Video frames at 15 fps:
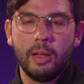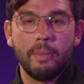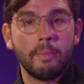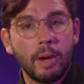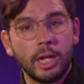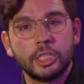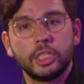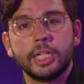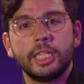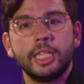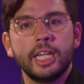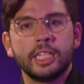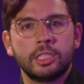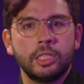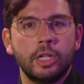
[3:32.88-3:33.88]
Much like
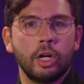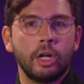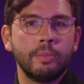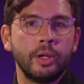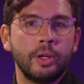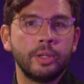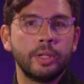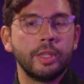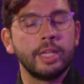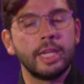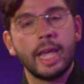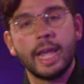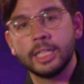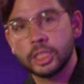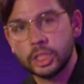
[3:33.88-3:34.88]
the S D R mode, the
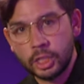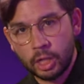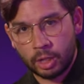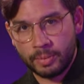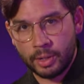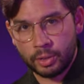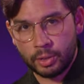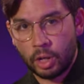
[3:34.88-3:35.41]
H D R mode